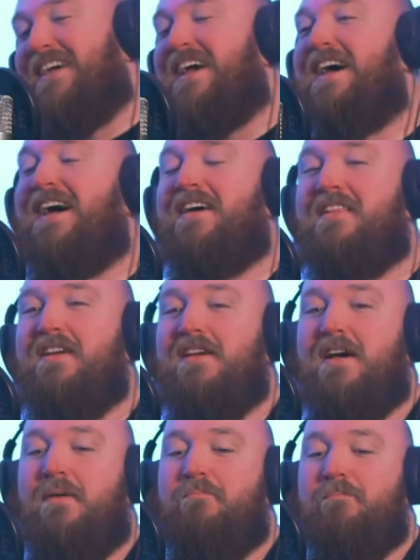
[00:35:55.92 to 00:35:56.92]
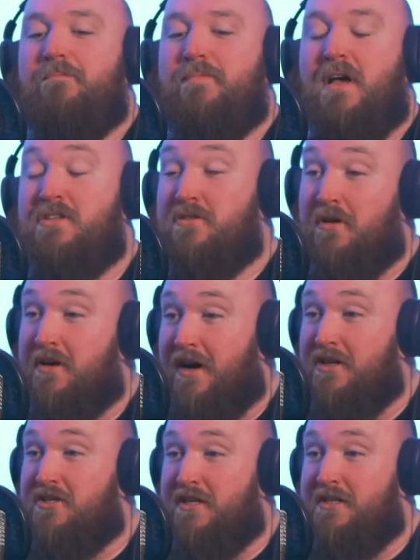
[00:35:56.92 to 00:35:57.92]
yeah, the um, I saw a
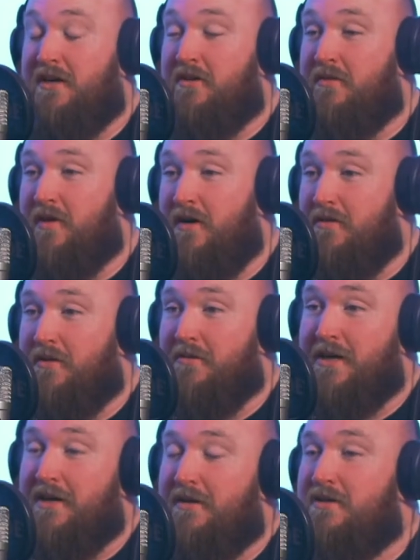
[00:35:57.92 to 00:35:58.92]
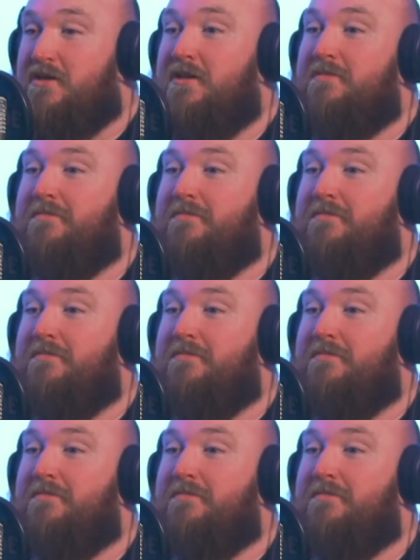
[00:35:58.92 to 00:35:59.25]
guy shitting on the road on the way here. Actually.